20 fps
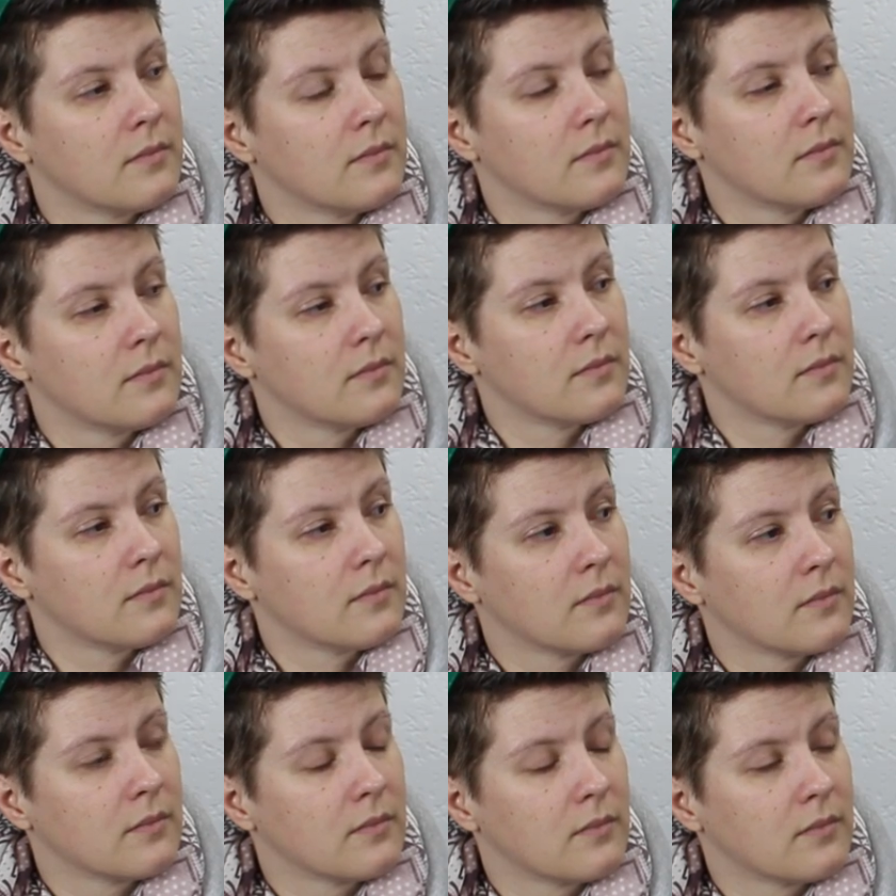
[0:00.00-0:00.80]

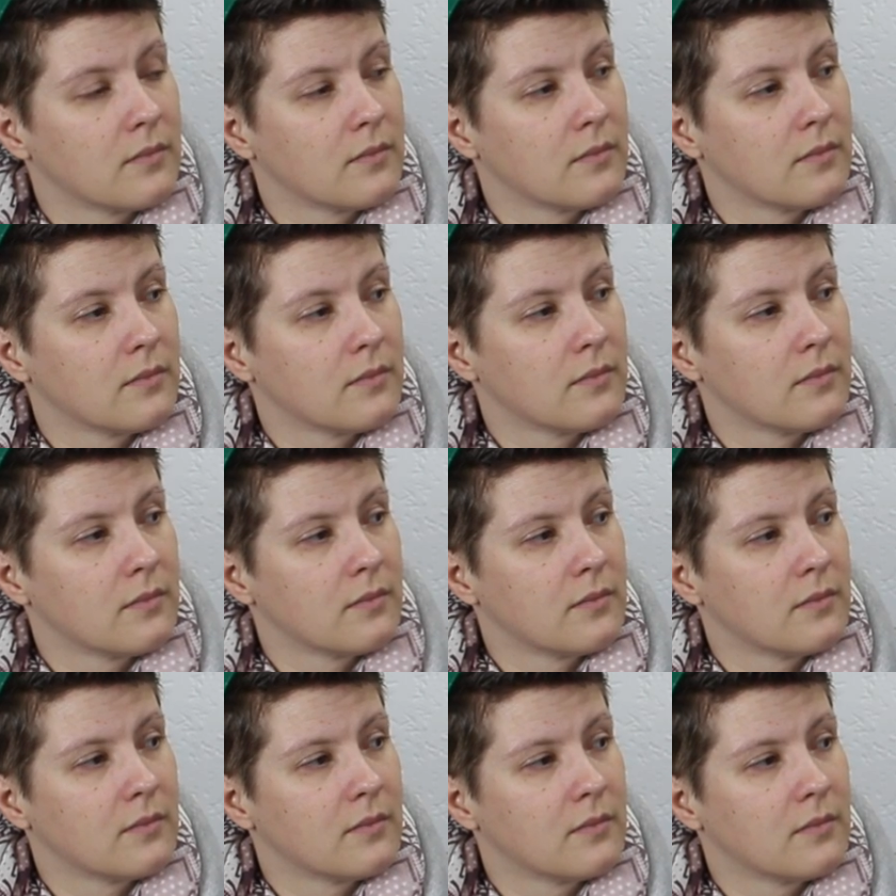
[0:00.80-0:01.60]

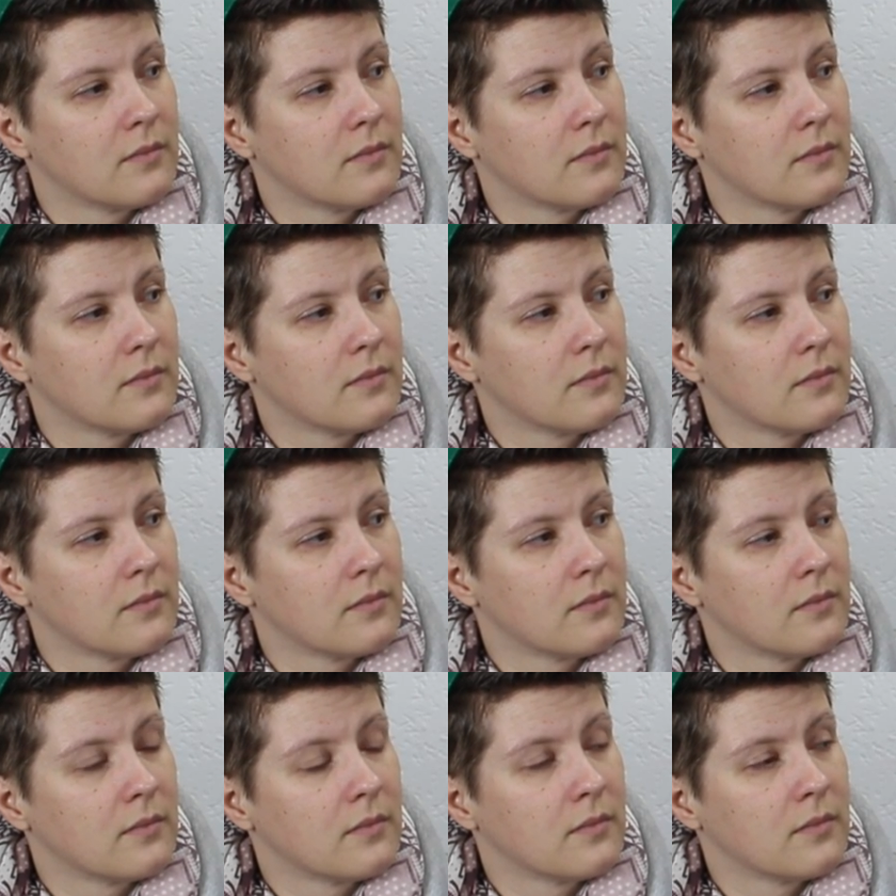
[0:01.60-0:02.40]

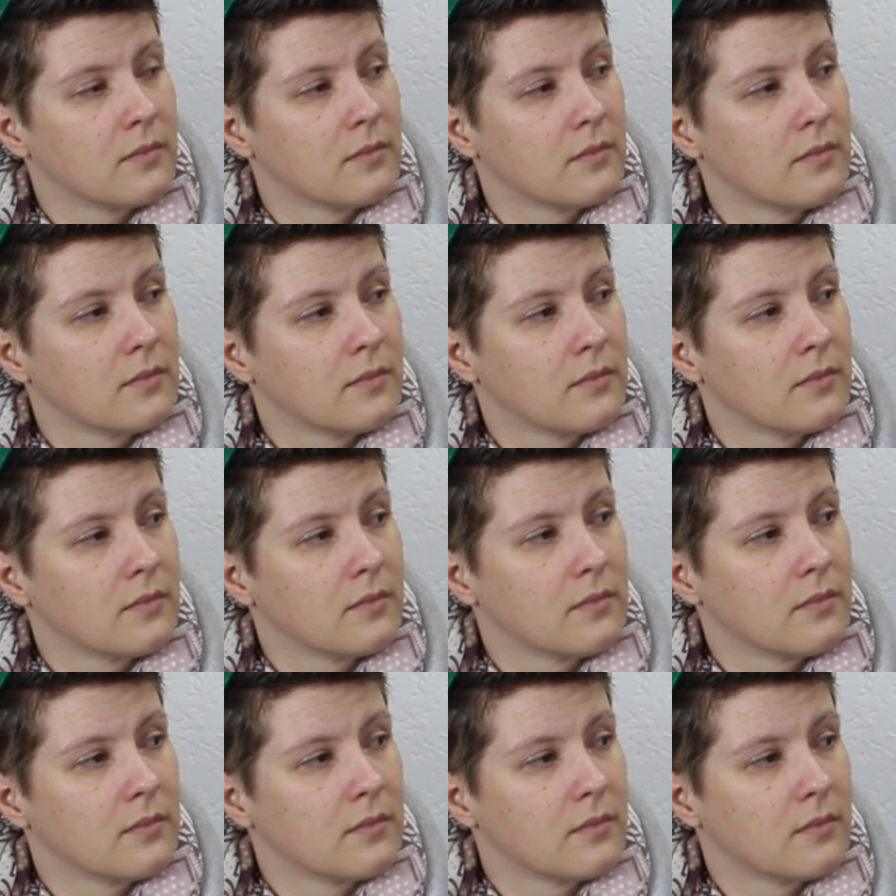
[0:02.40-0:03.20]

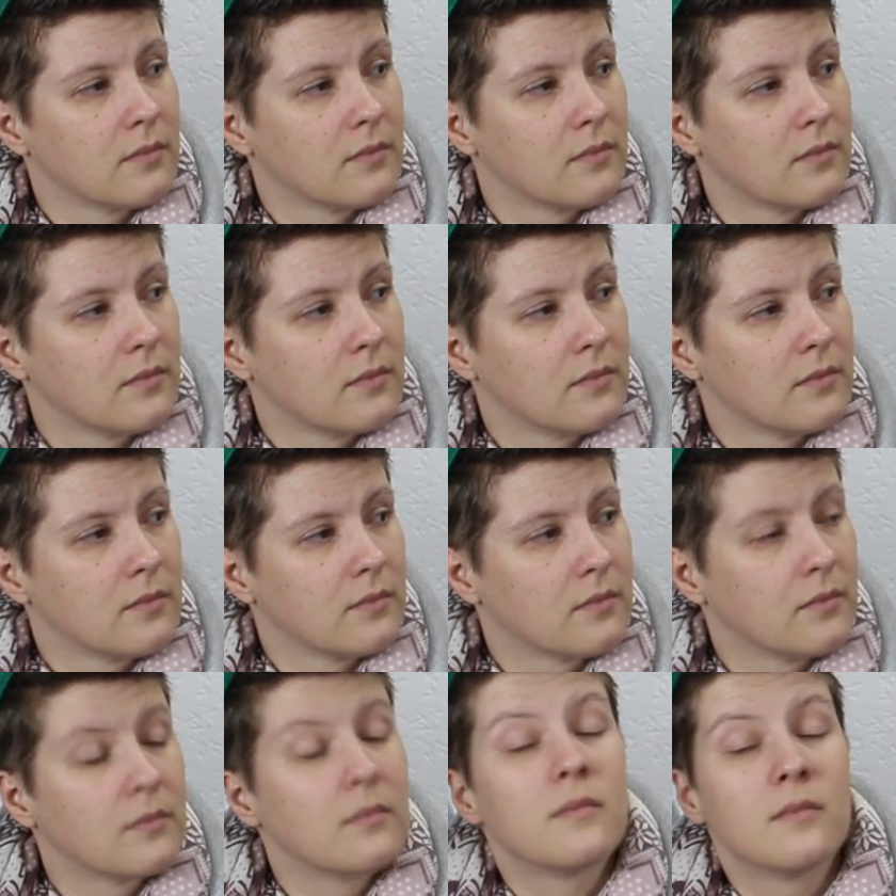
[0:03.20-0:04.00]

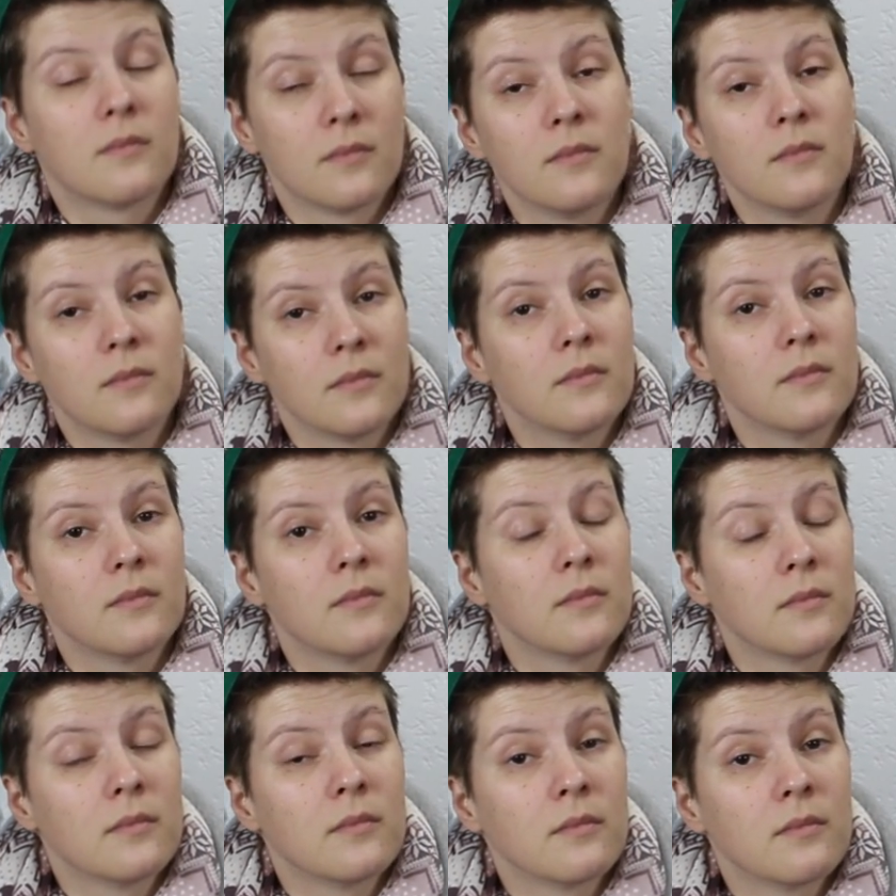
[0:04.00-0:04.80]

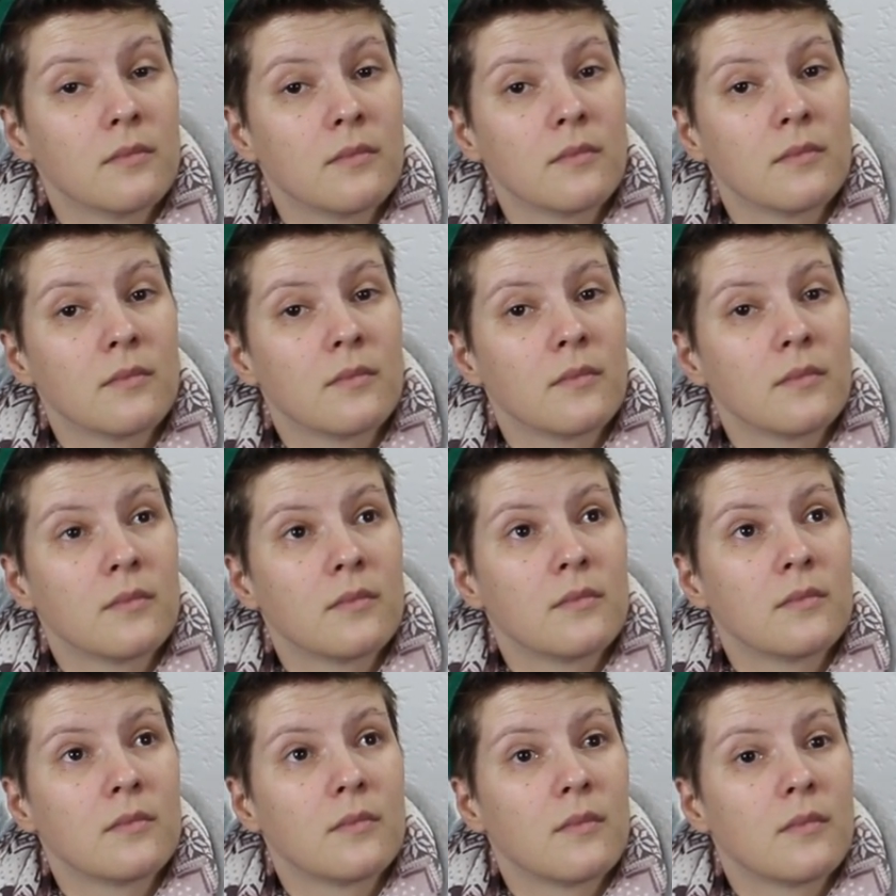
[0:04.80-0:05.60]

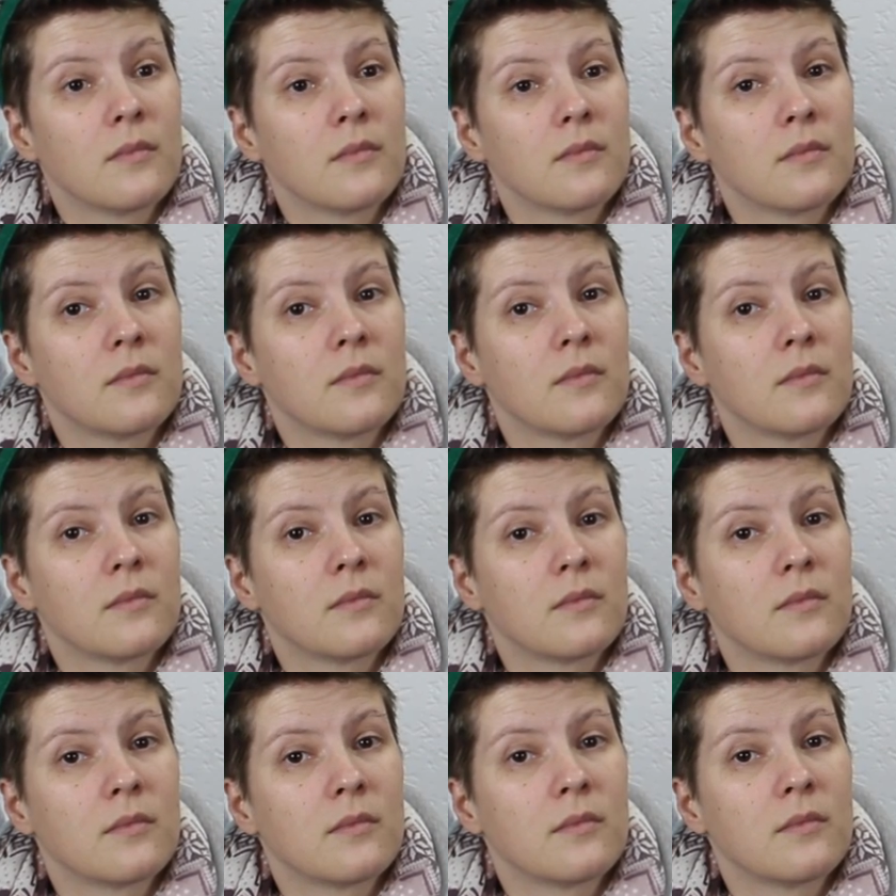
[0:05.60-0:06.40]

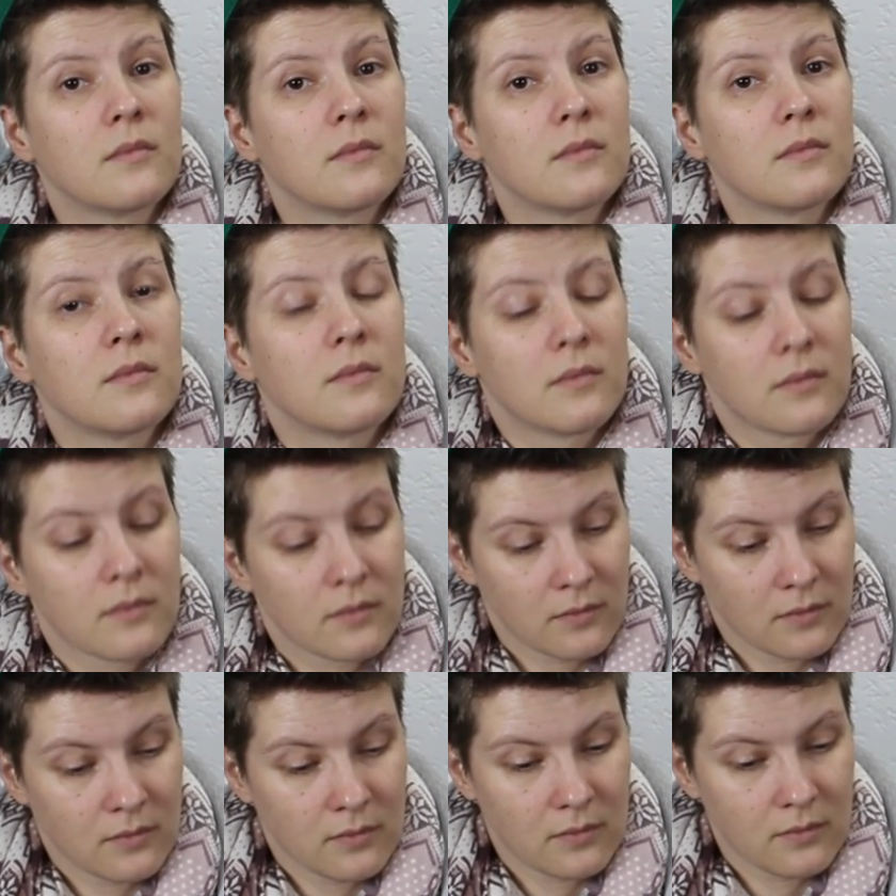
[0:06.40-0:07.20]

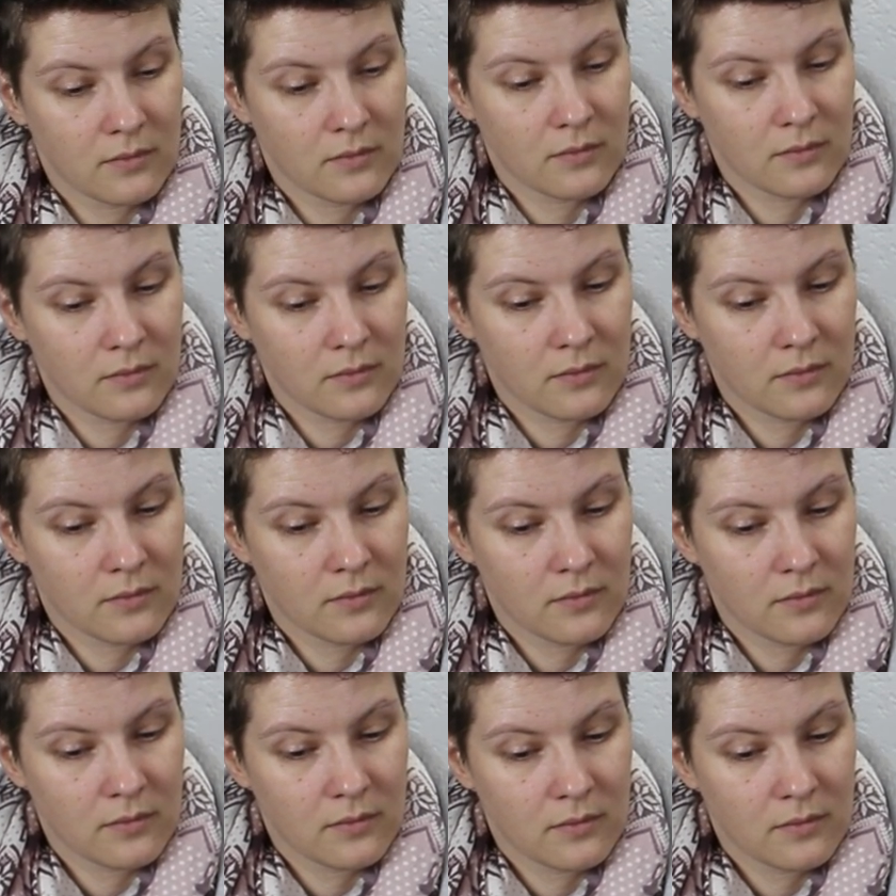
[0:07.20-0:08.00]
No words are spoken by the person on screen.